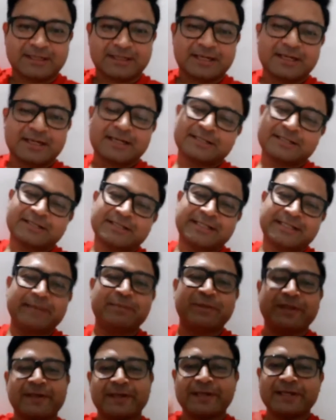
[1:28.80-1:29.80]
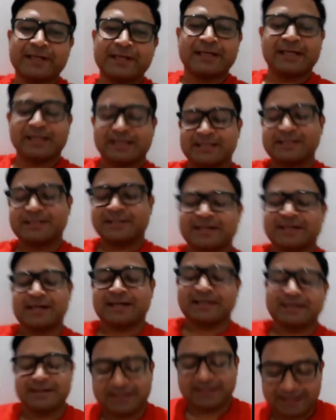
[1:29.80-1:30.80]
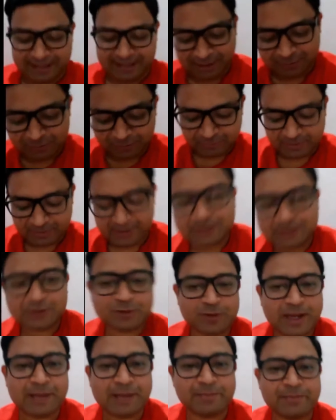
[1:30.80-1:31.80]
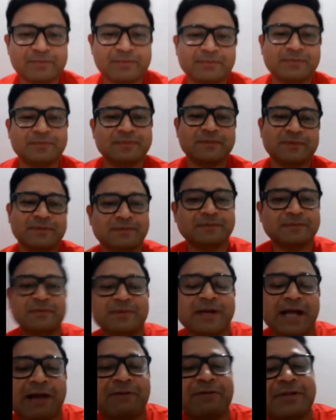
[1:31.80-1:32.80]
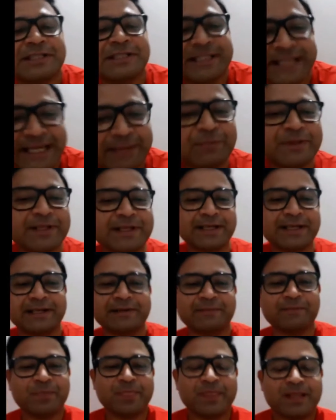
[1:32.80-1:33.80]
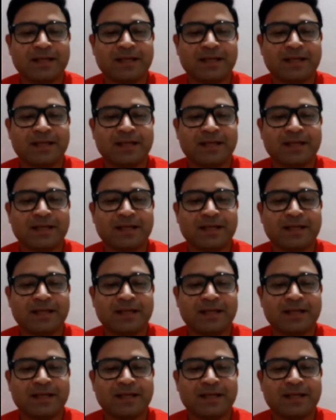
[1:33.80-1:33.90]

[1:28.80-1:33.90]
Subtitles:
so same thinking is now also I'm having the same thinking.